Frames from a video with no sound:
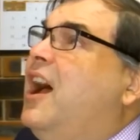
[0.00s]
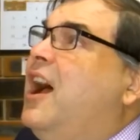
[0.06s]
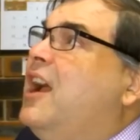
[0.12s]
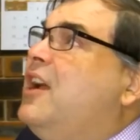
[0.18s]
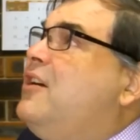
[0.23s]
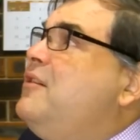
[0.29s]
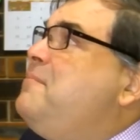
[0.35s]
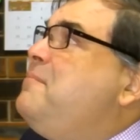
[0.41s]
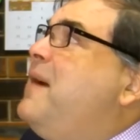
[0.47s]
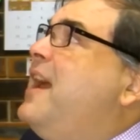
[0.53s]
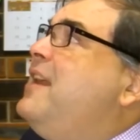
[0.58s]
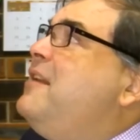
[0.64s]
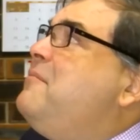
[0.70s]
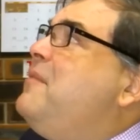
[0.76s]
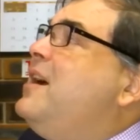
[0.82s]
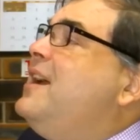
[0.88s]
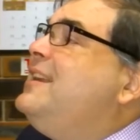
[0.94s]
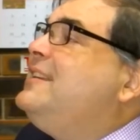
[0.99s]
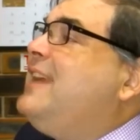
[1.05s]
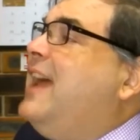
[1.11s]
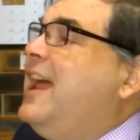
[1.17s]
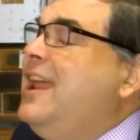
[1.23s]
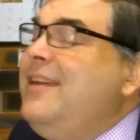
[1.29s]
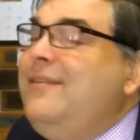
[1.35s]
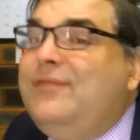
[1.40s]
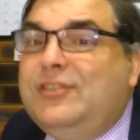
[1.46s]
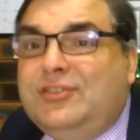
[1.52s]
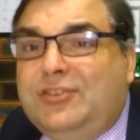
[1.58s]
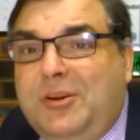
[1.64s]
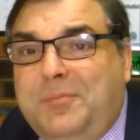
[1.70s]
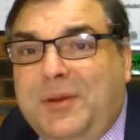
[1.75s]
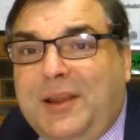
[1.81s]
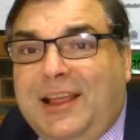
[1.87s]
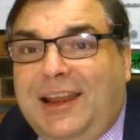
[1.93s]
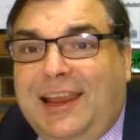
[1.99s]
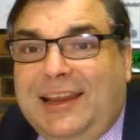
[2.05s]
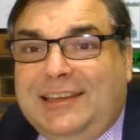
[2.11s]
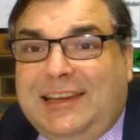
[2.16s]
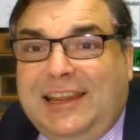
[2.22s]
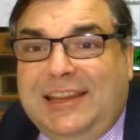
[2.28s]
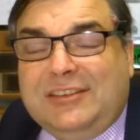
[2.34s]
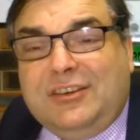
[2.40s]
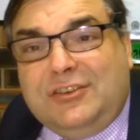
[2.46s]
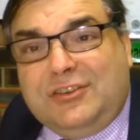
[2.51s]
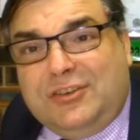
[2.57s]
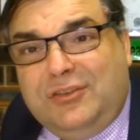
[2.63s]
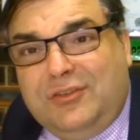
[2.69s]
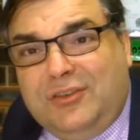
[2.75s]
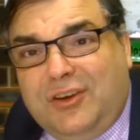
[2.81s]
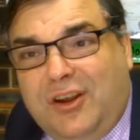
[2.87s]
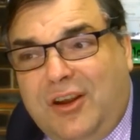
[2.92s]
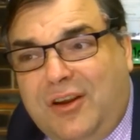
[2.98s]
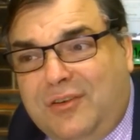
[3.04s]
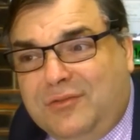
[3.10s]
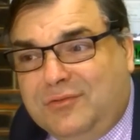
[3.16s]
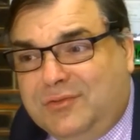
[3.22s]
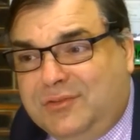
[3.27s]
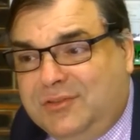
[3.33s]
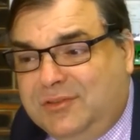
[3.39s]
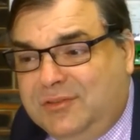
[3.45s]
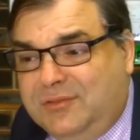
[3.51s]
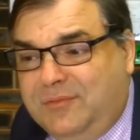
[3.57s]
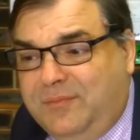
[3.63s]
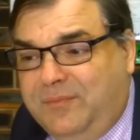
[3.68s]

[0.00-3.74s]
A good mate of mine, Dave, the super collector, he's got two girls.